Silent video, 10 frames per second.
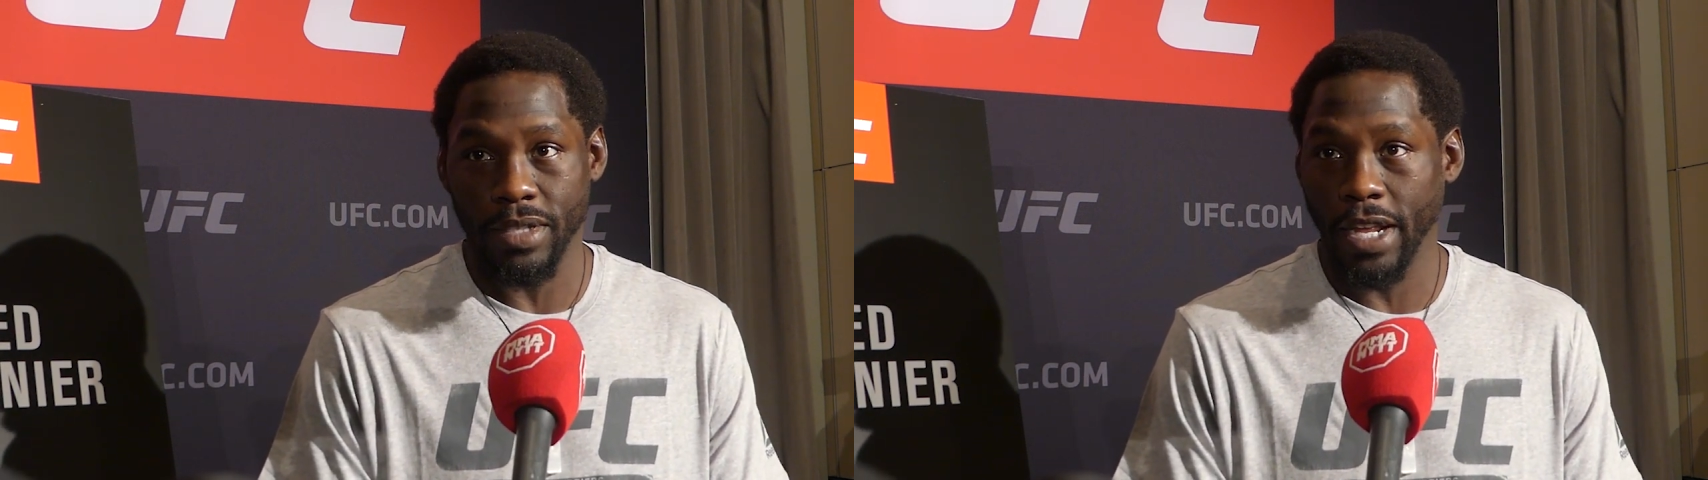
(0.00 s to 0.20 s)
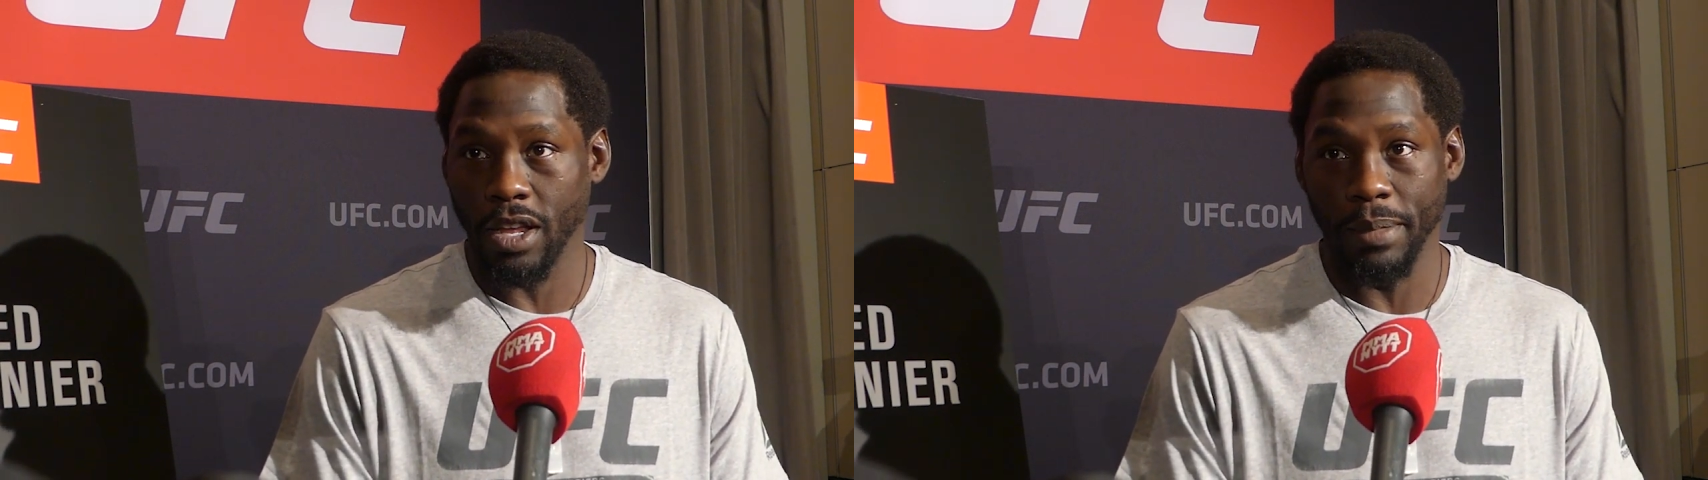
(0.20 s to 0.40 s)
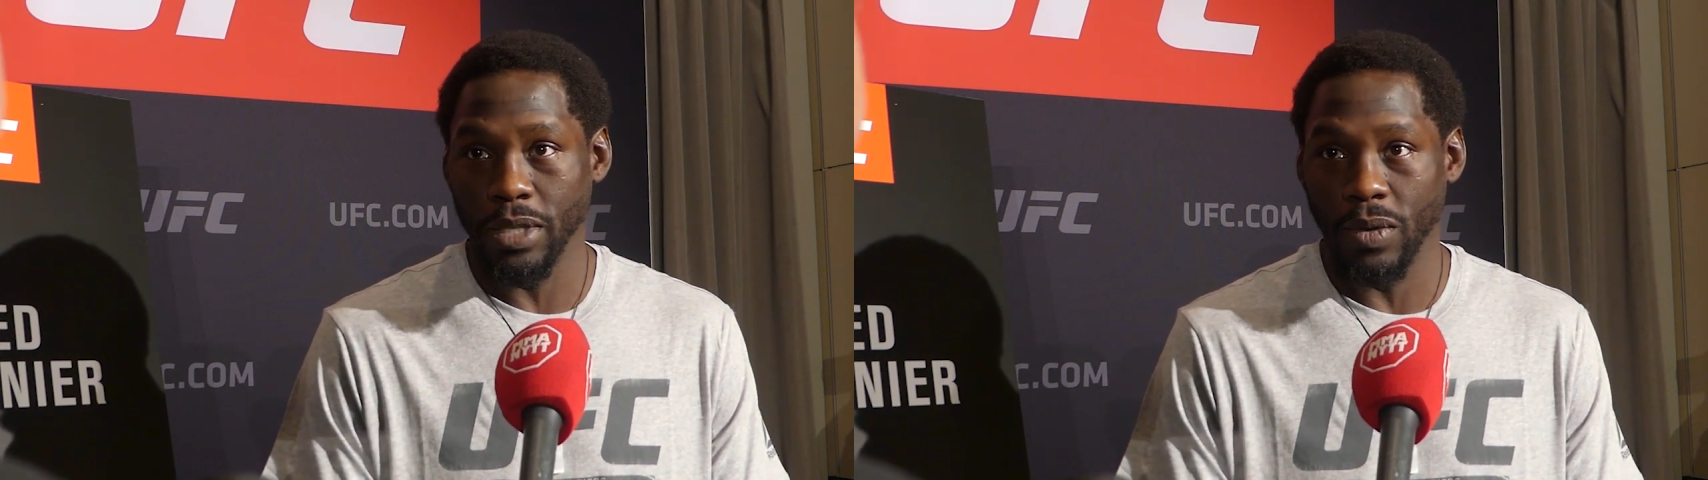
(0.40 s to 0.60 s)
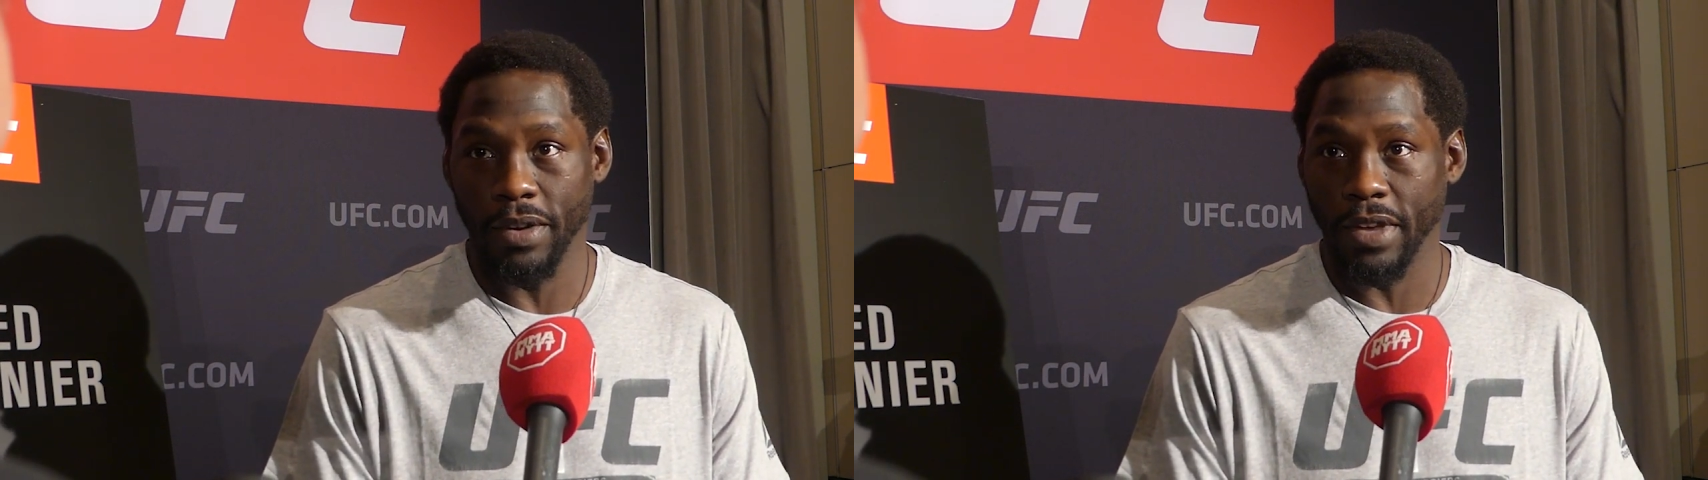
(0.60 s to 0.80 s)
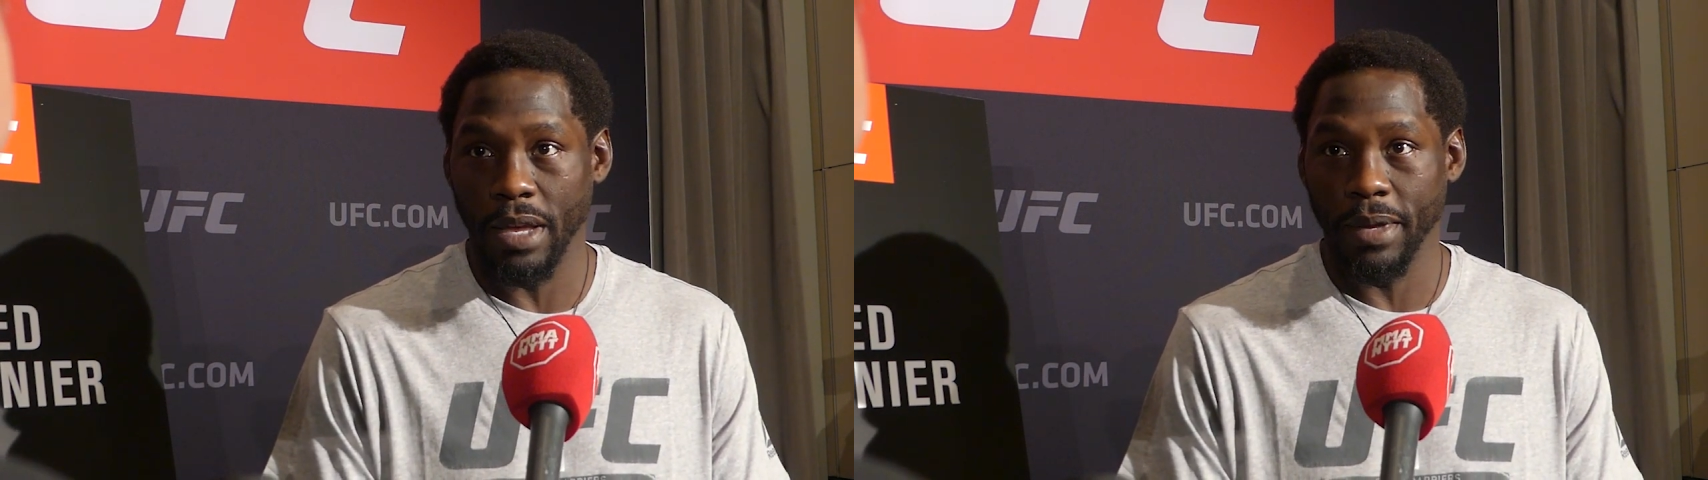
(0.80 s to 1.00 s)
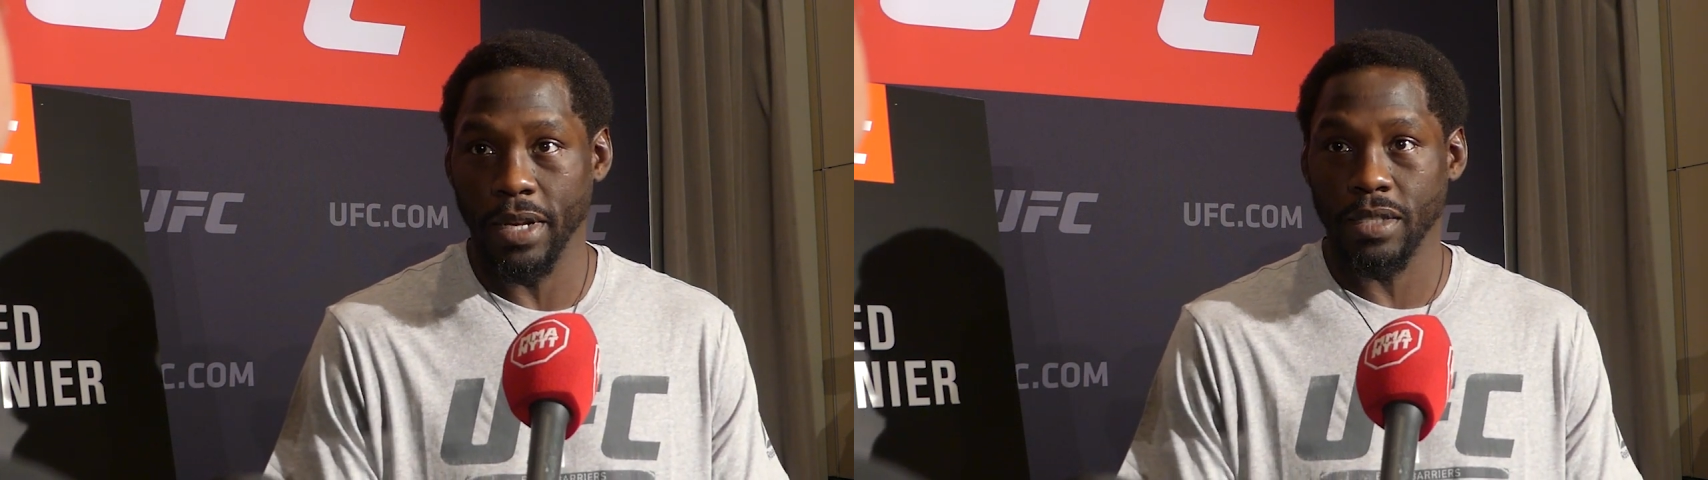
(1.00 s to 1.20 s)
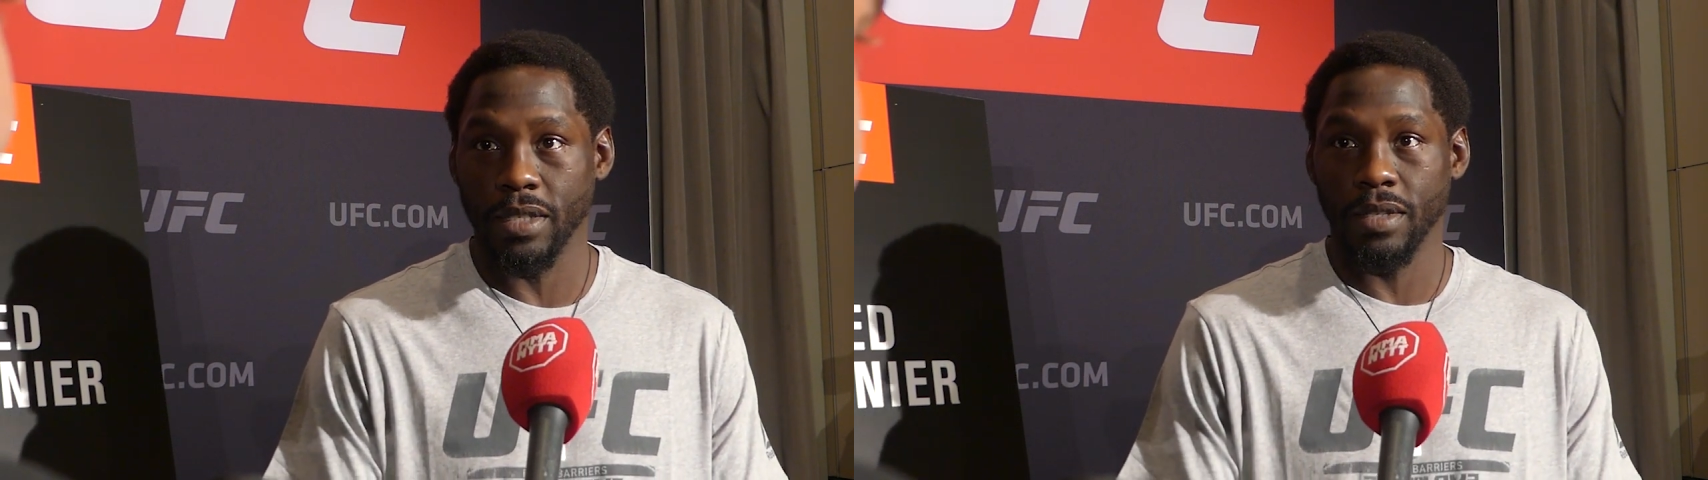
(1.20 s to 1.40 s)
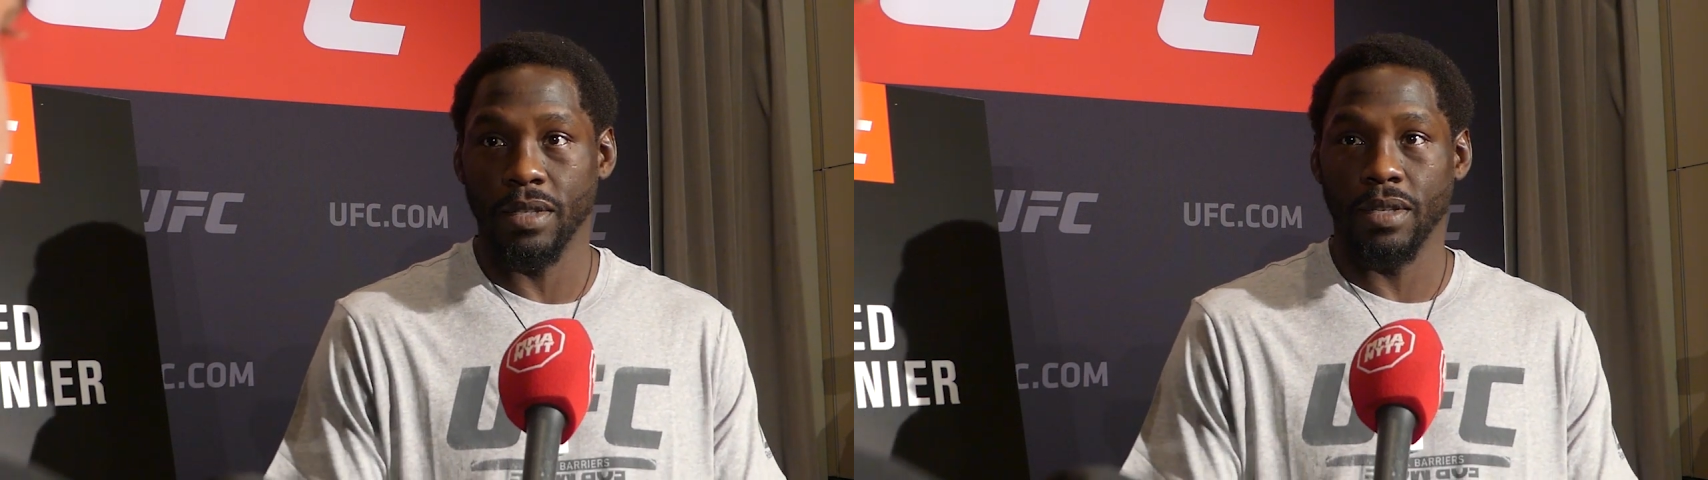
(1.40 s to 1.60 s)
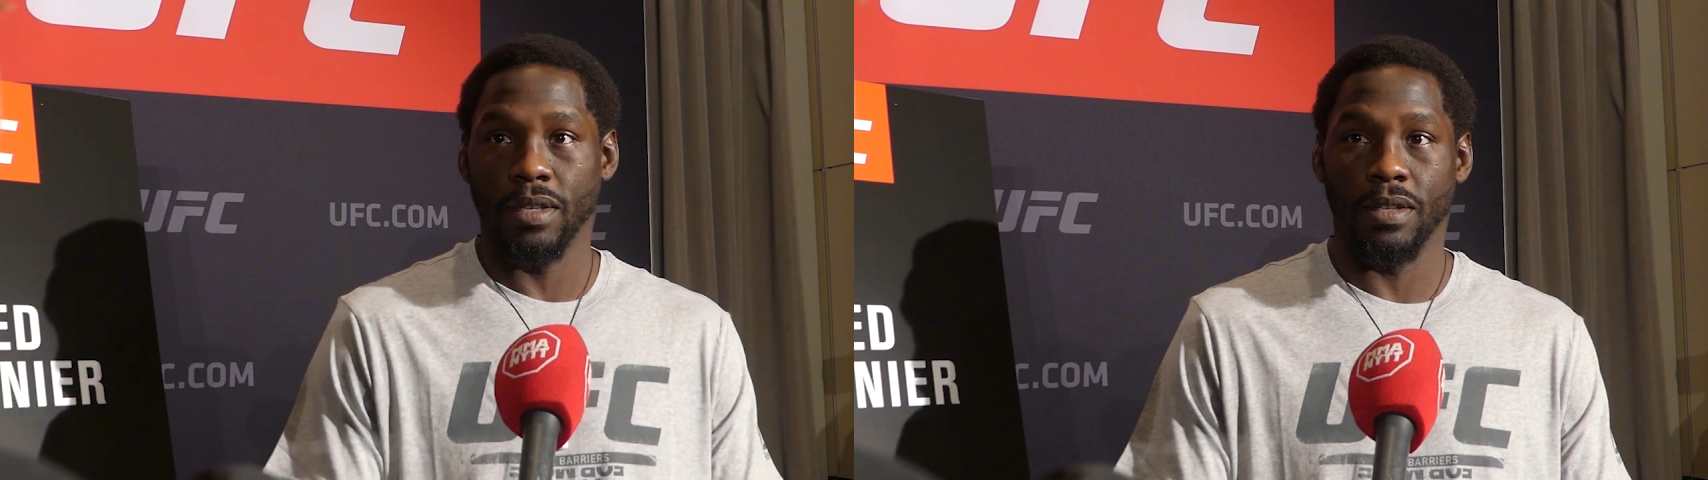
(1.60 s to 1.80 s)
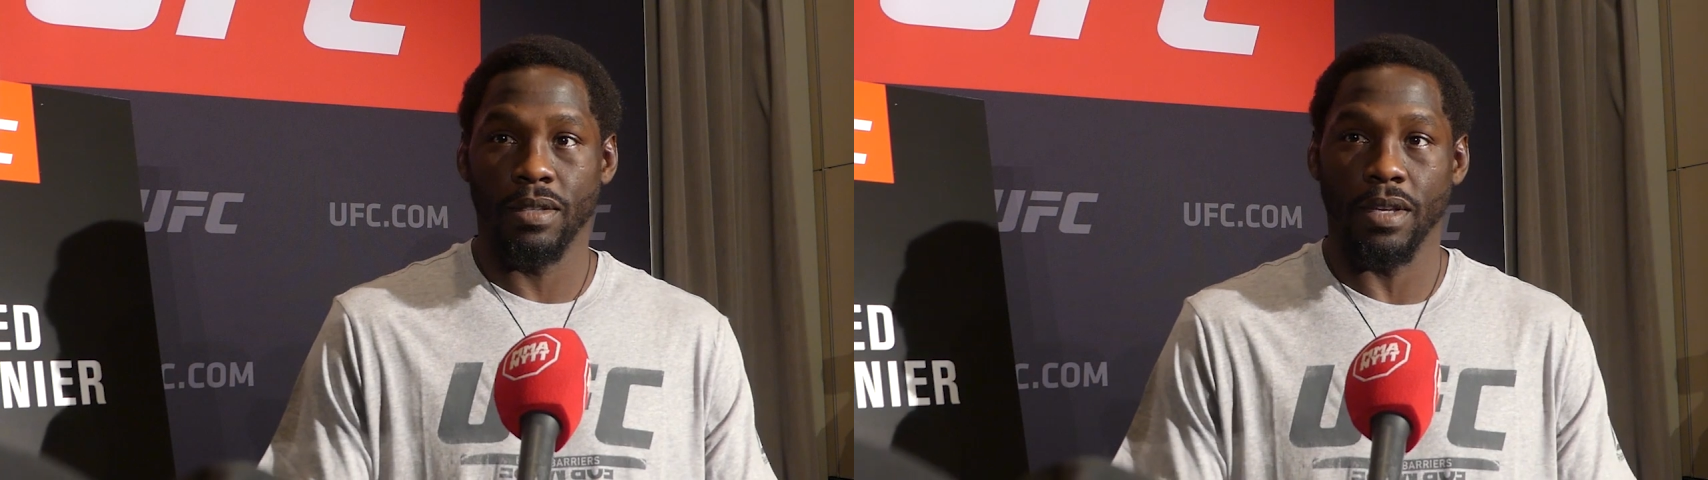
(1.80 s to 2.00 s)
It ain't going to be 25 minutes.
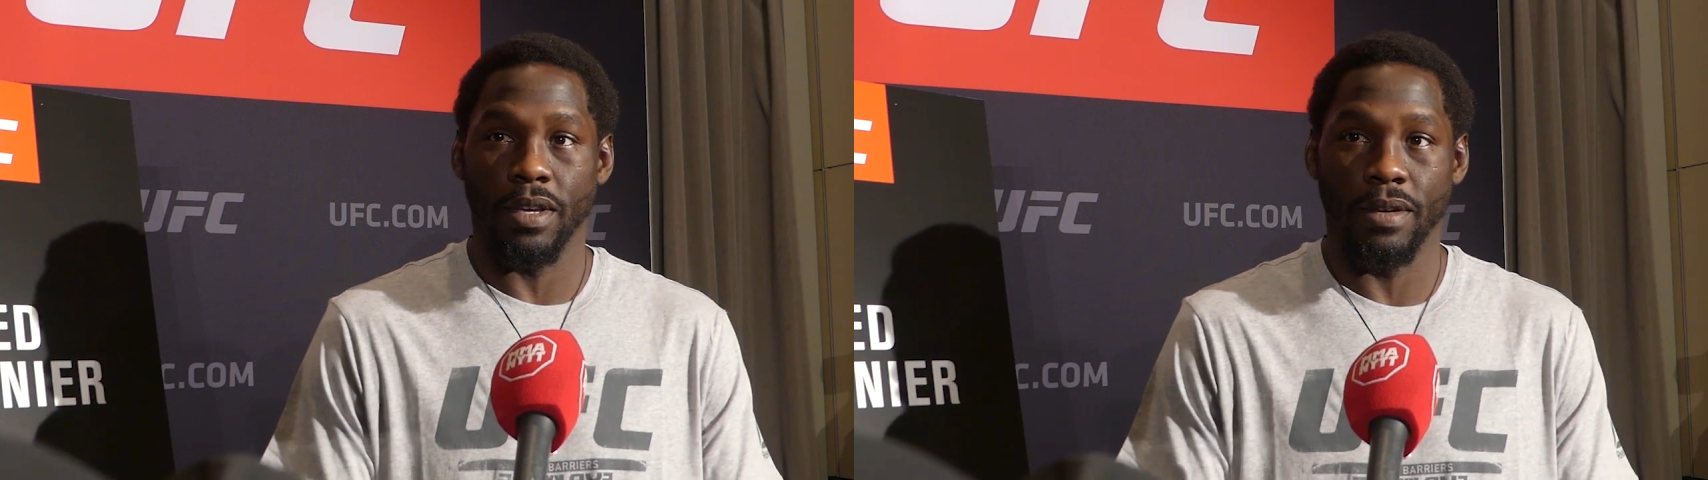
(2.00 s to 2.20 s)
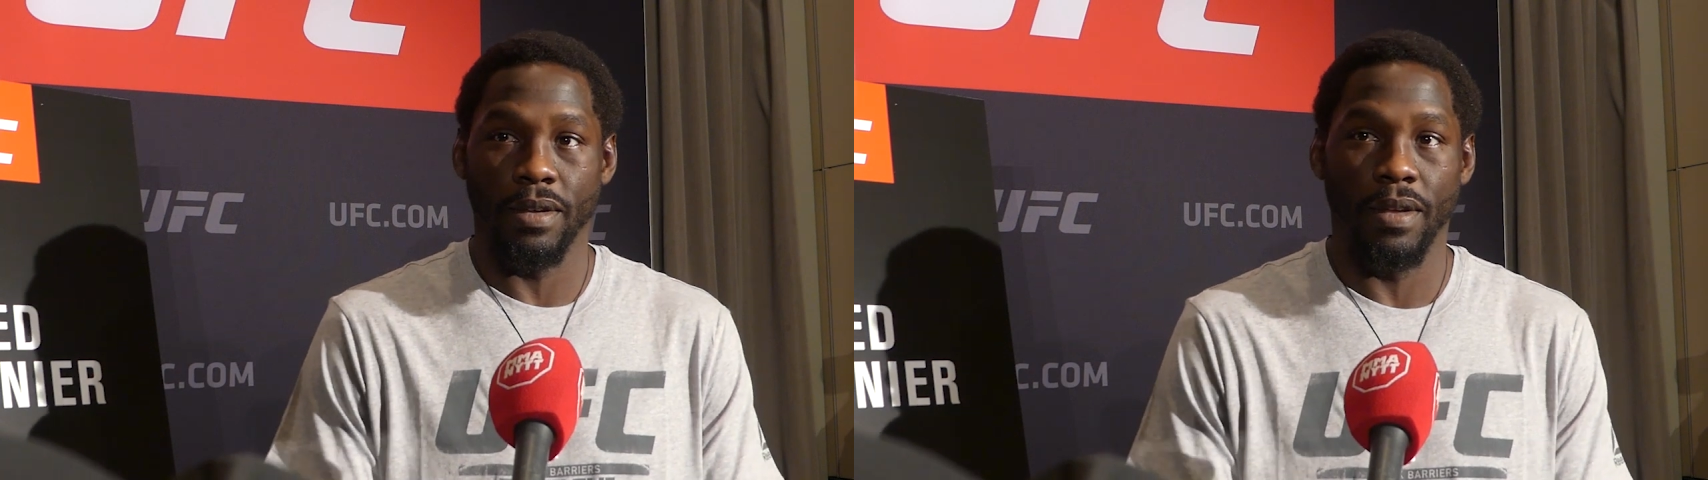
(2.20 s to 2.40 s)
So,